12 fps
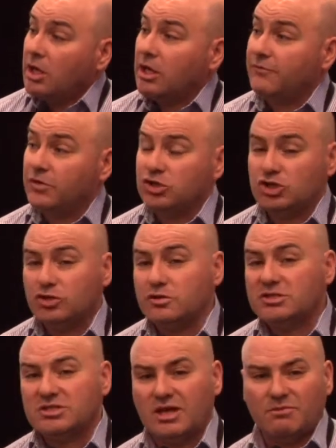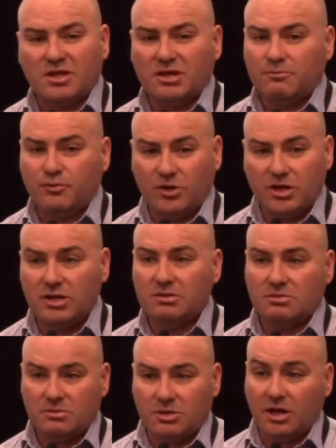If you choose something
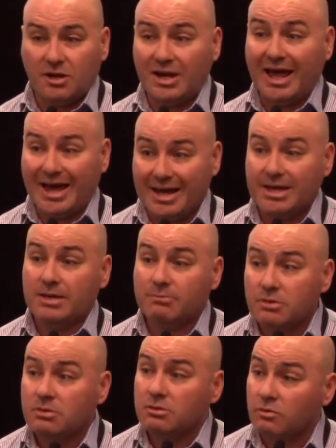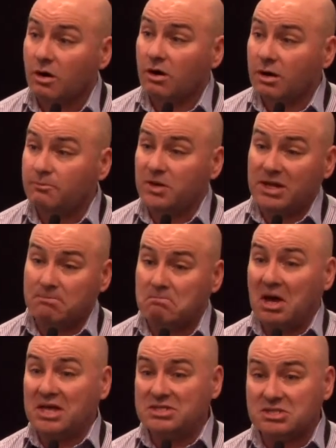pretty, lame, right, pretty
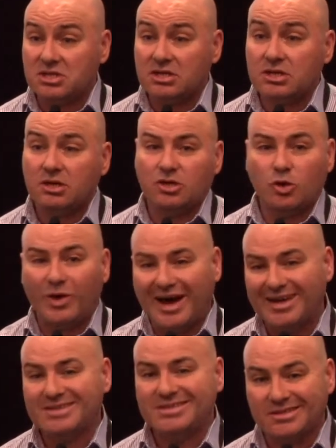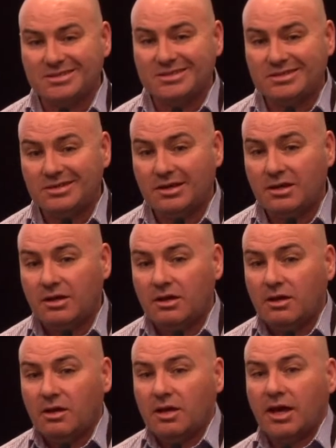basic, you'll hate it.
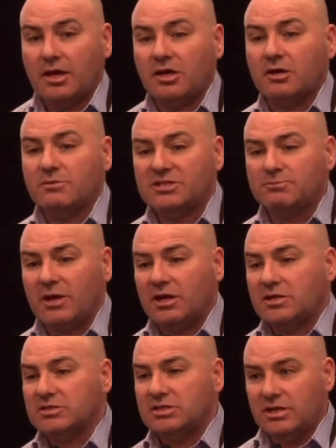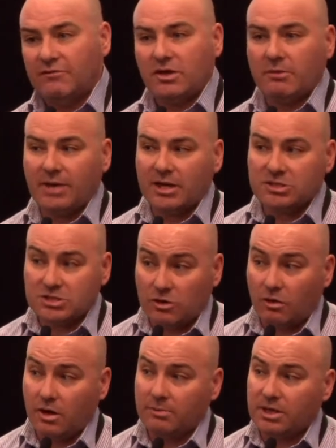Okay, you're going to be spending a significant amount of
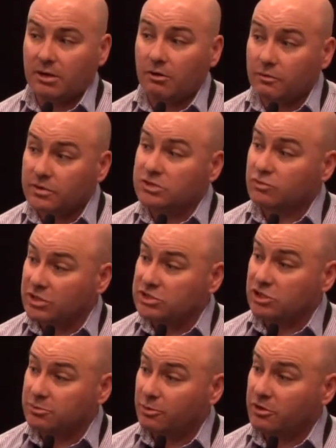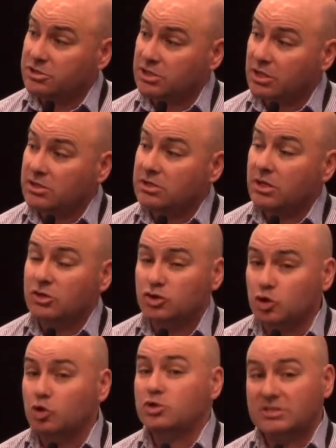time here on this research project.
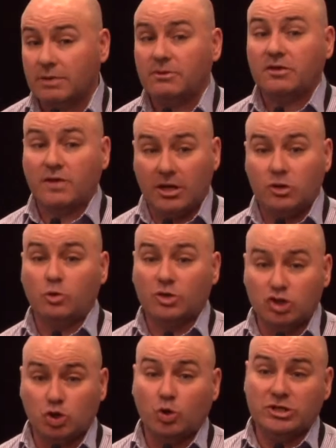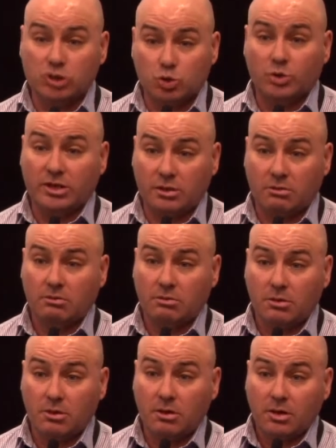Do something that you enjoy doing.
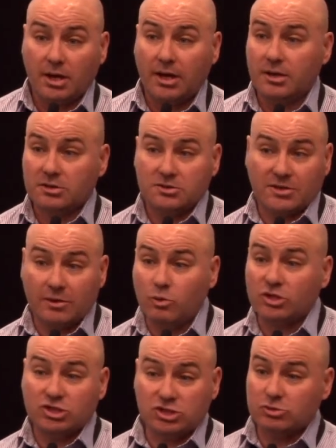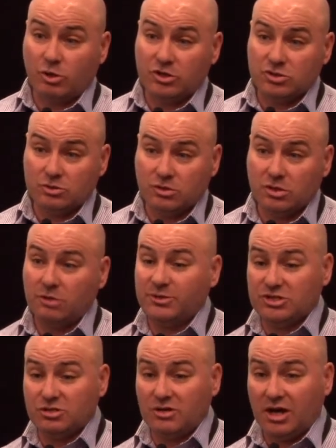Okay, because otherwise you just won't do it. It'll be
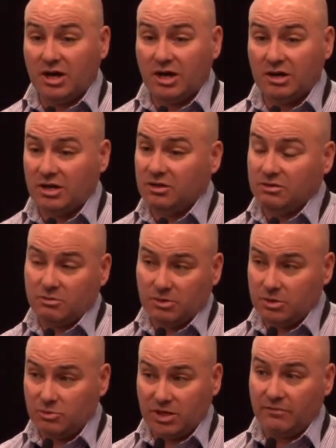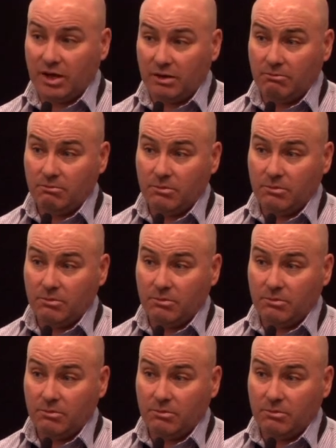too hard and you'll give up.